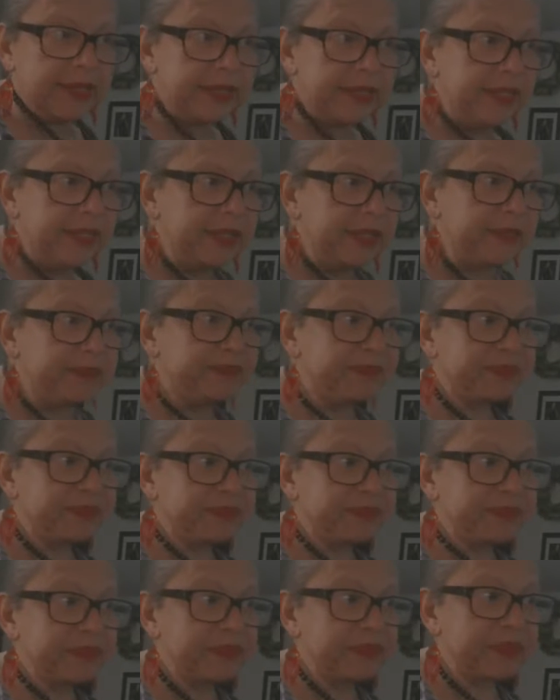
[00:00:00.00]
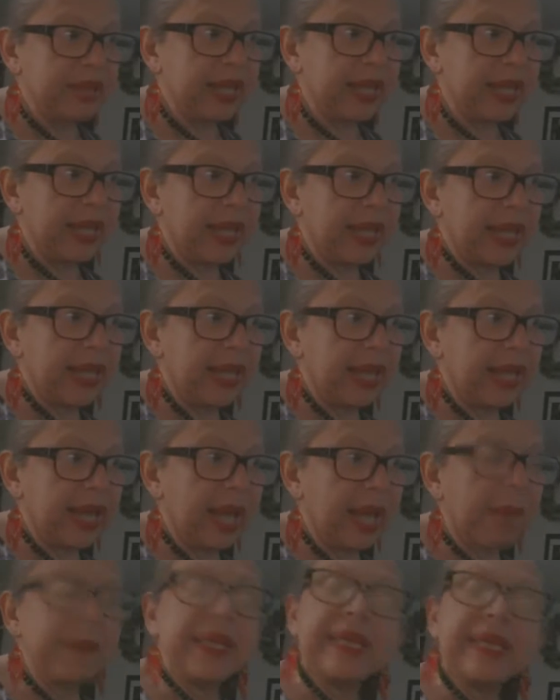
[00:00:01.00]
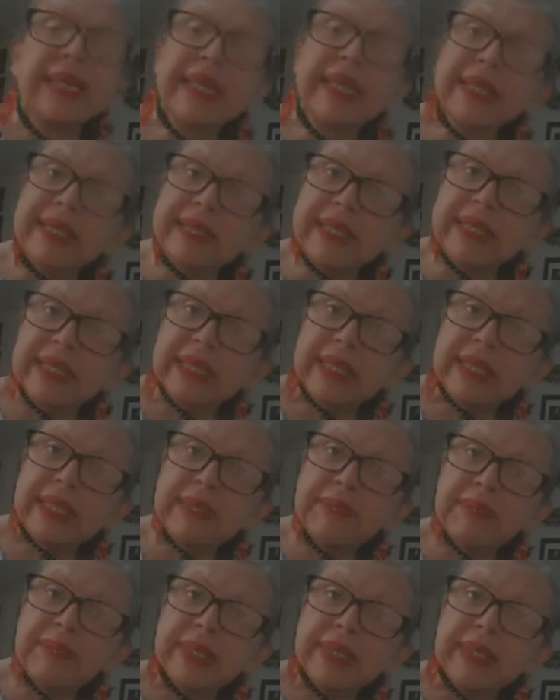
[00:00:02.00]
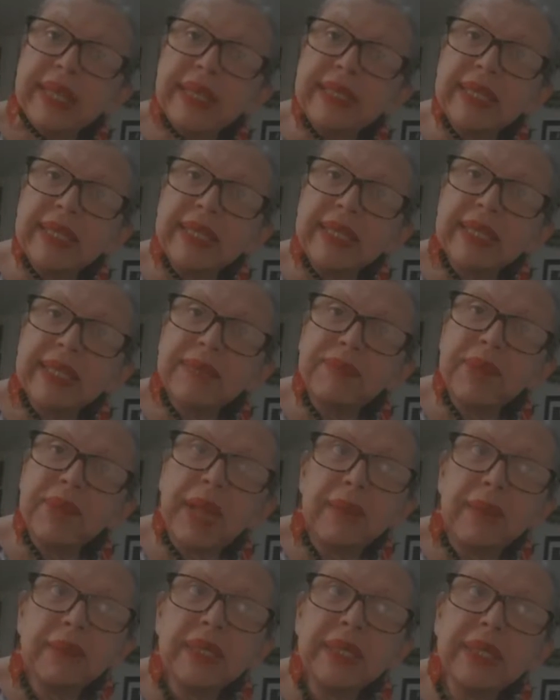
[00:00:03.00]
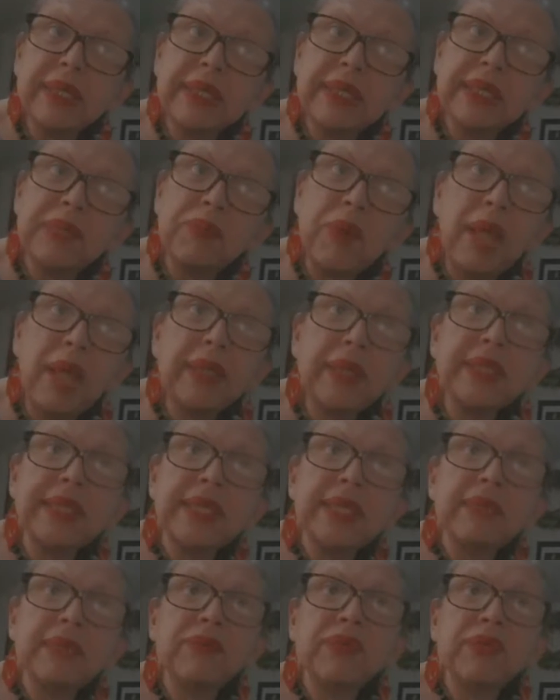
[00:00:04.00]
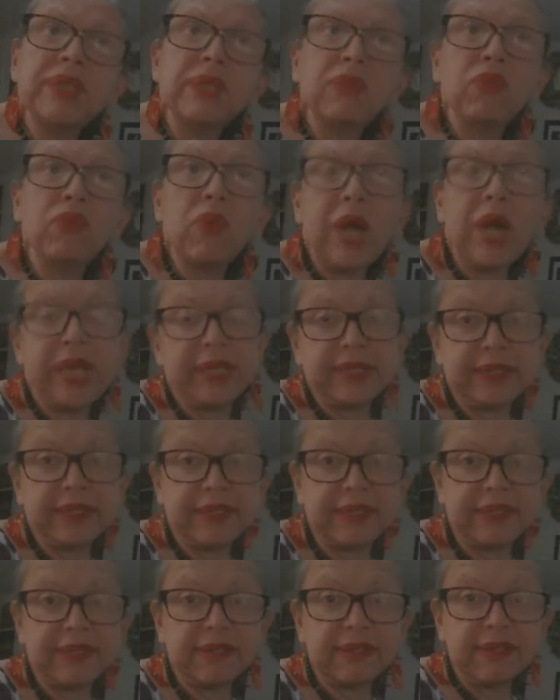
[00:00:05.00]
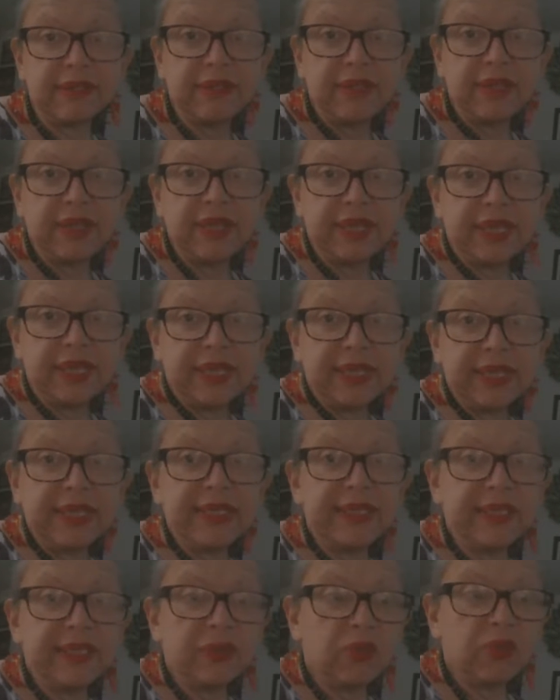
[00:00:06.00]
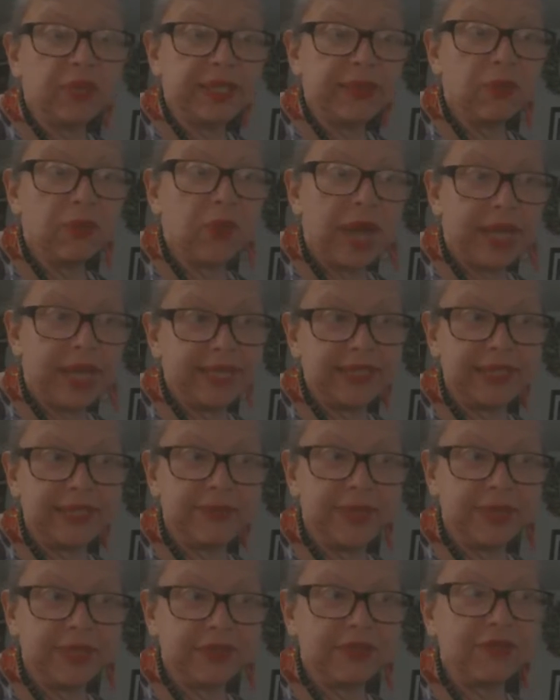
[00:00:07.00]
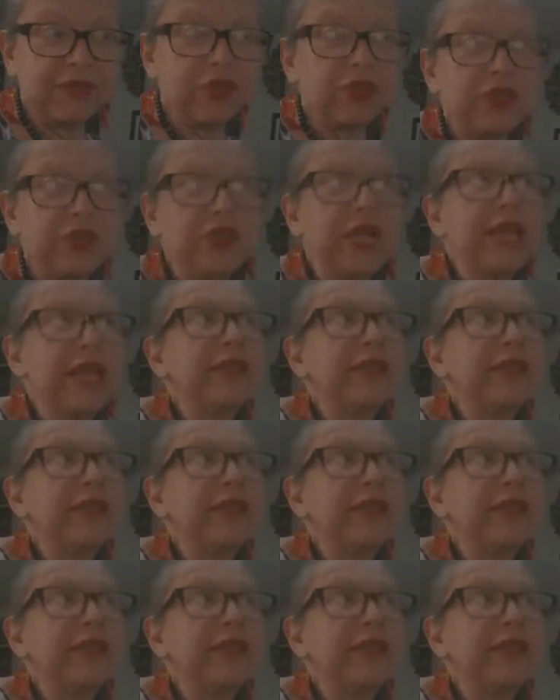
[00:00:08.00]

I mean he did it, but I think he probably he probably did it with the whites he did it with the whites because of course you got the